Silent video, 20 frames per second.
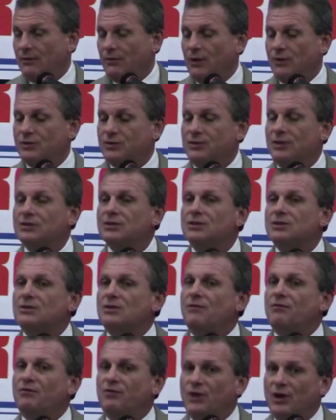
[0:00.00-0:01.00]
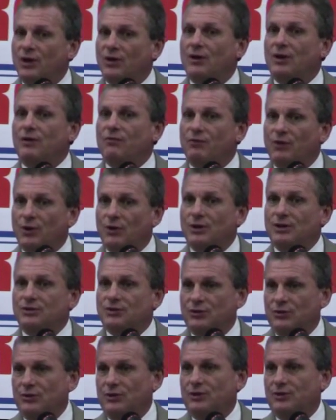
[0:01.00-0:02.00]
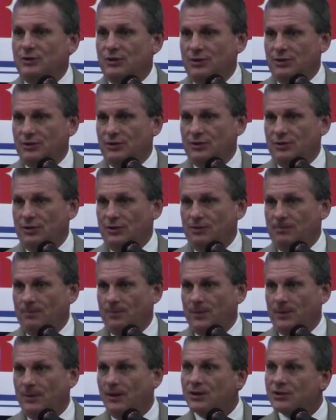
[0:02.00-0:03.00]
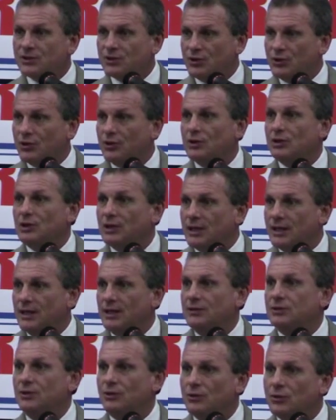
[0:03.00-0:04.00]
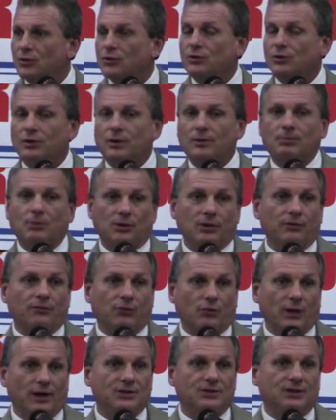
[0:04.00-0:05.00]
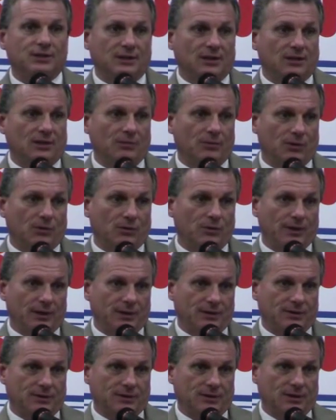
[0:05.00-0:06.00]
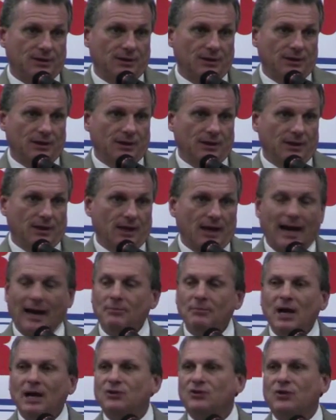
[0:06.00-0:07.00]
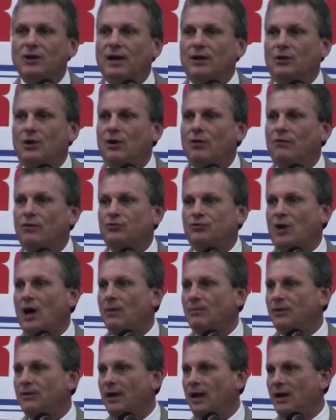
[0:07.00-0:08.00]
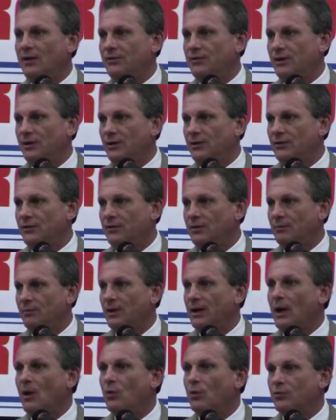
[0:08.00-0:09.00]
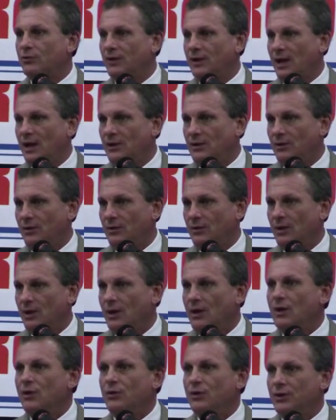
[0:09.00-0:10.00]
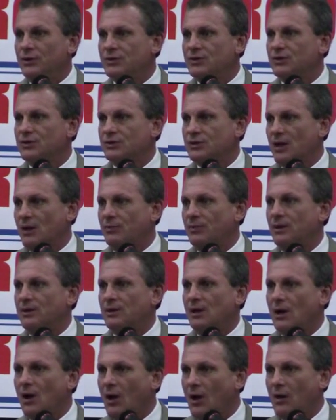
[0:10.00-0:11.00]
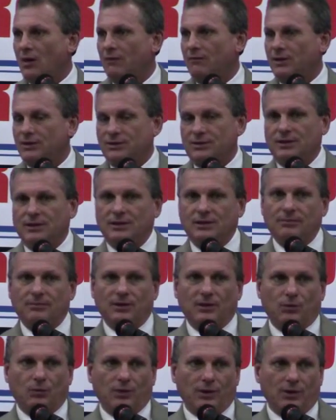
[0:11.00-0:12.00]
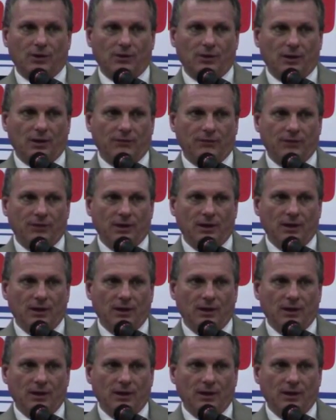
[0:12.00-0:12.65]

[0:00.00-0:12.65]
Folks, this is a very, very serious issue. This could lead to nuclear proliferation in the Middle East. I'm not trying to over-dramatize this, but I will tell you, this is something that all of us need to be aware of.